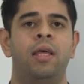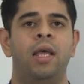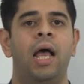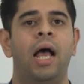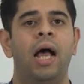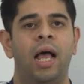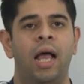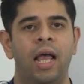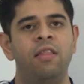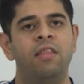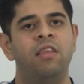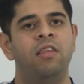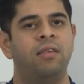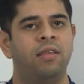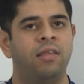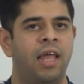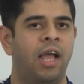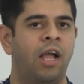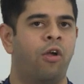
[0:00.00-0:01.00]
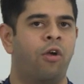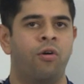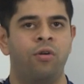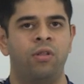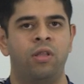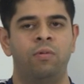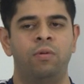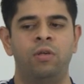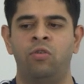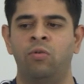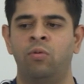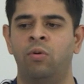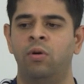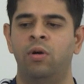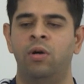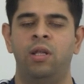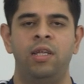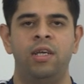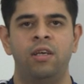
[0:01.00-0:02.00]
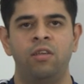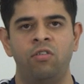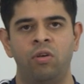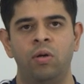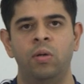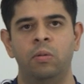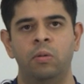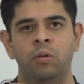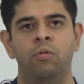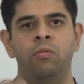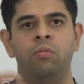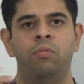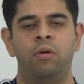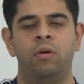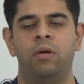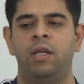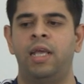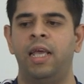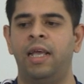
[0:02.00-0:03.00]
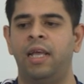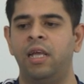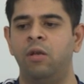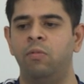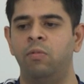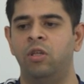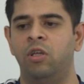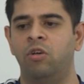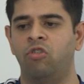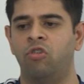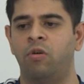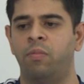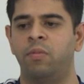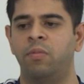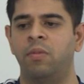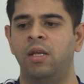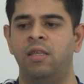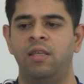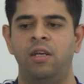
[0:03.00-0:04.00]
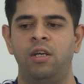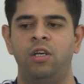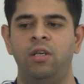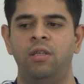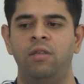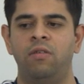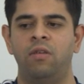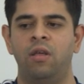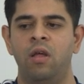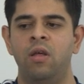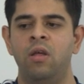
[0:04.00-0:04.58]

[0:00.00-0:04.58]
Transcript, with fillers: Uh, and this is that code that we saw earlier. So it will kick in with those optimizations.